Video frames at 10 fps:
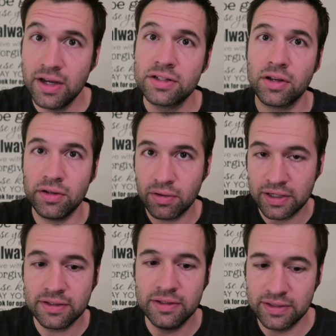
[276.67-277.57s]
So you
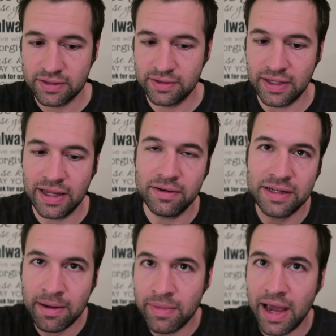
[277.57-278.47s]
could
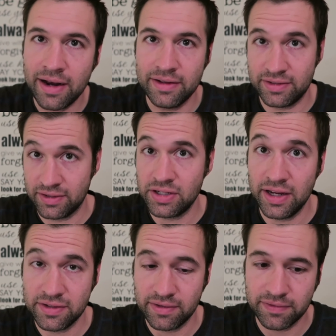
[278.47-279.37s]
deem that as
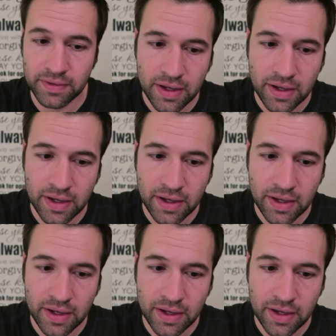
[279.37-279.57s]
suggestive.